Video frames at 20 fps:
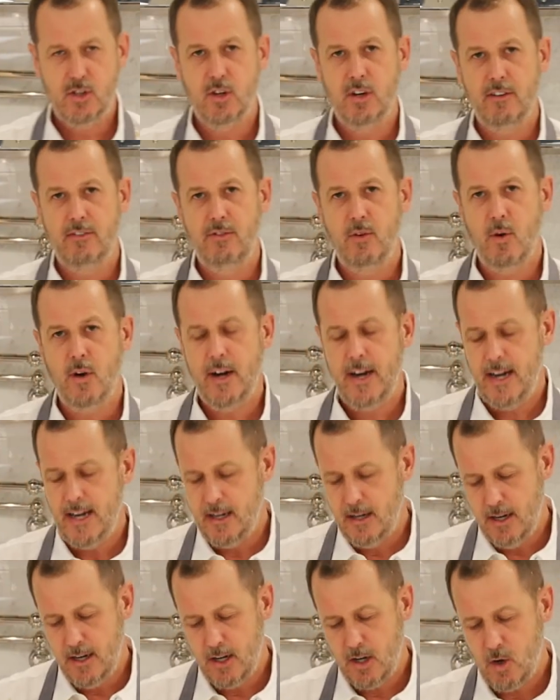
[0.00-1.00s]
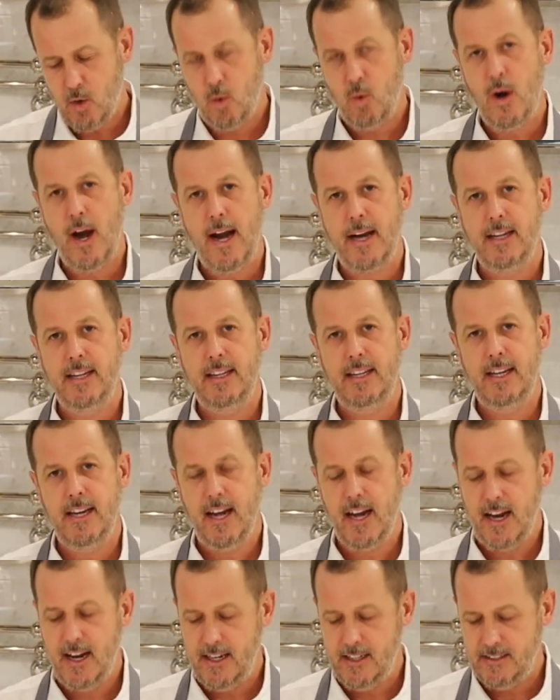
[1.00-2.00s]
to avoid cracking the
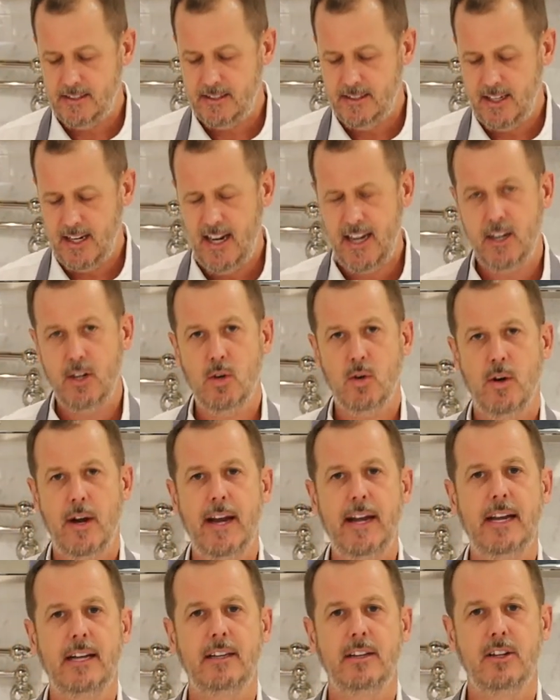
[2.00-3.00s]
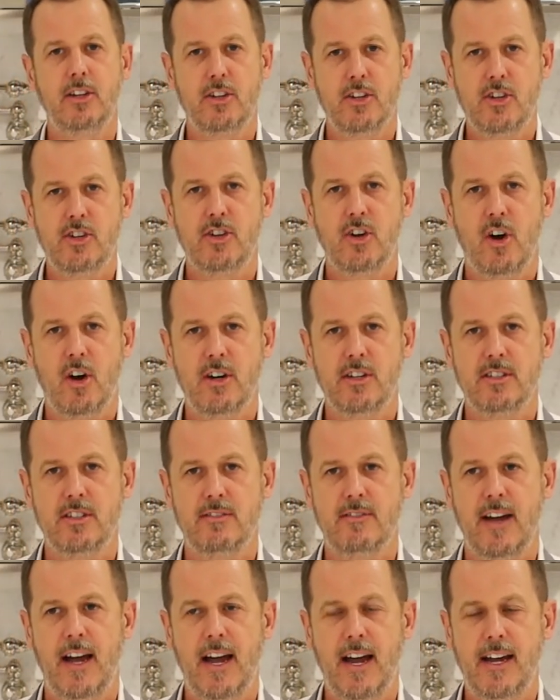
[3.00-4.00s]
ice and creating little shards
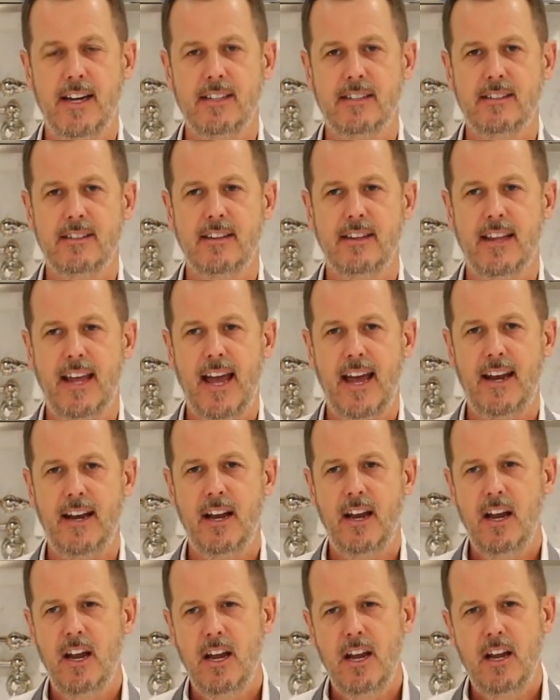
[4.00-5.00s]
of ice that